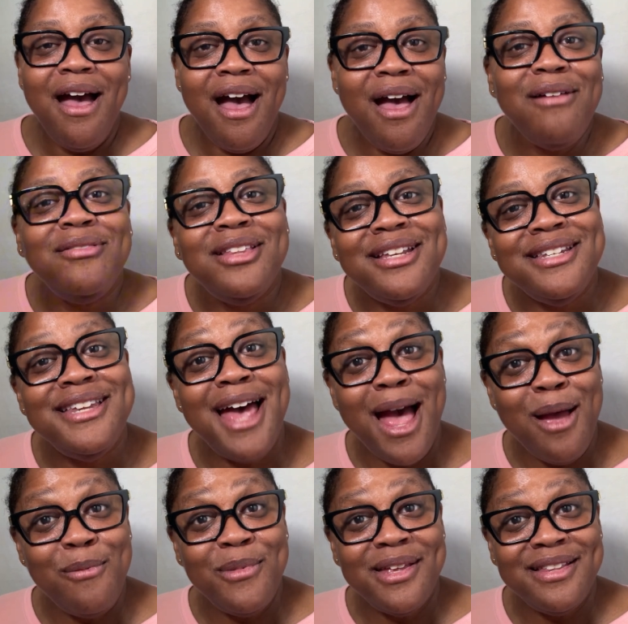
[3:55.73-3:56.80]
of the
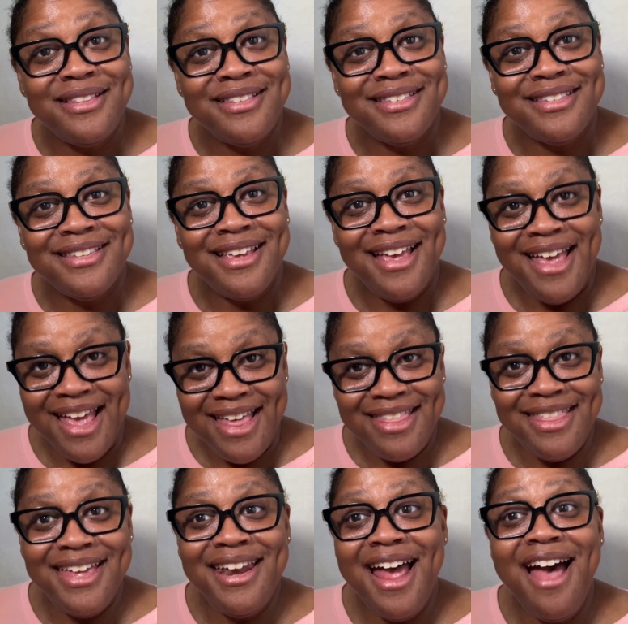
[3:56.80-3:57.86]
diamonds
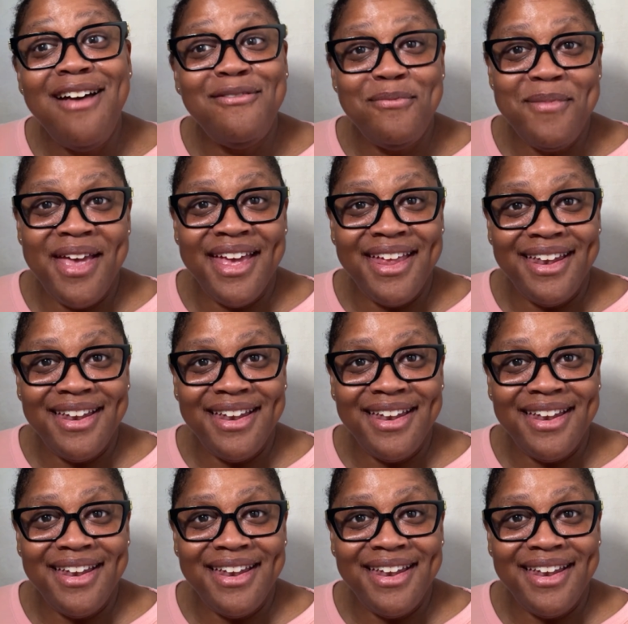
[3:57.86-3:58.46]
that I've met.